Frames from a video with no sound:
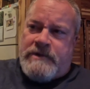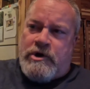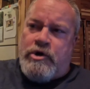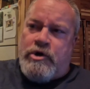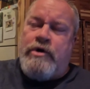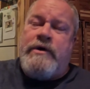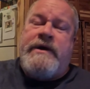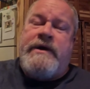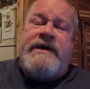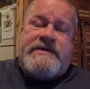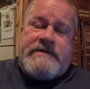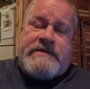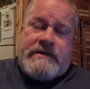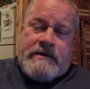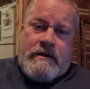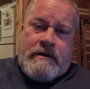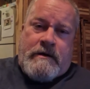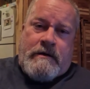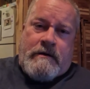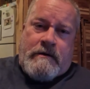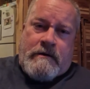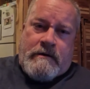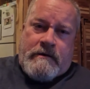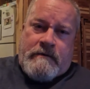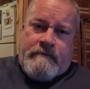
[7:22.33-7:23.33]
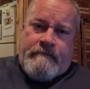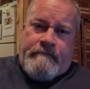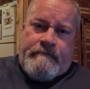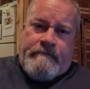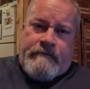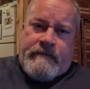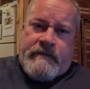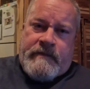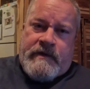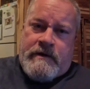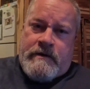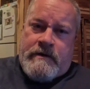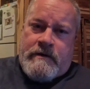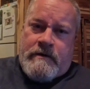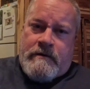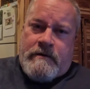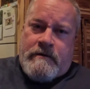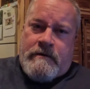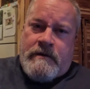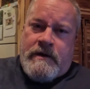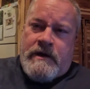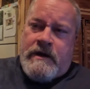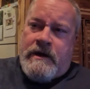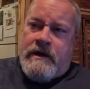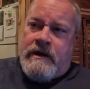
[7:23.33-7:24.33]
who gets a dog, you
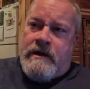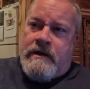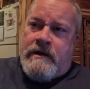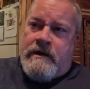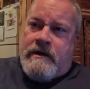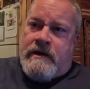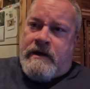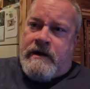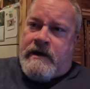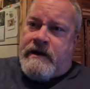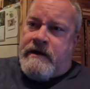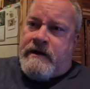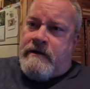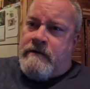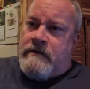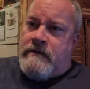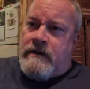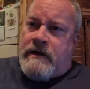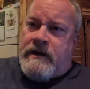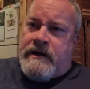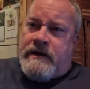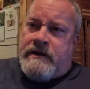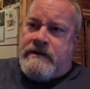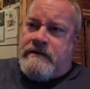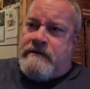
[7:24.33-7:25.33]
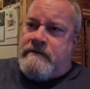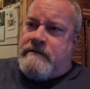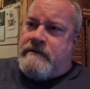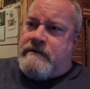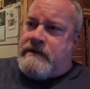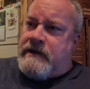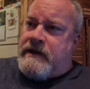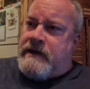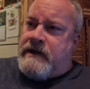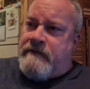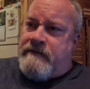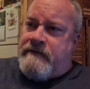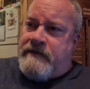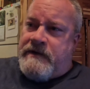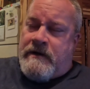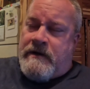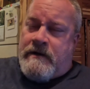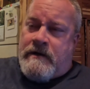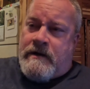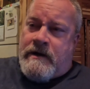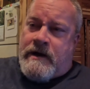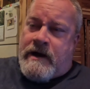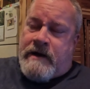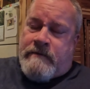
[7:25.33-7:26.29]
know, I don't like to give a dog.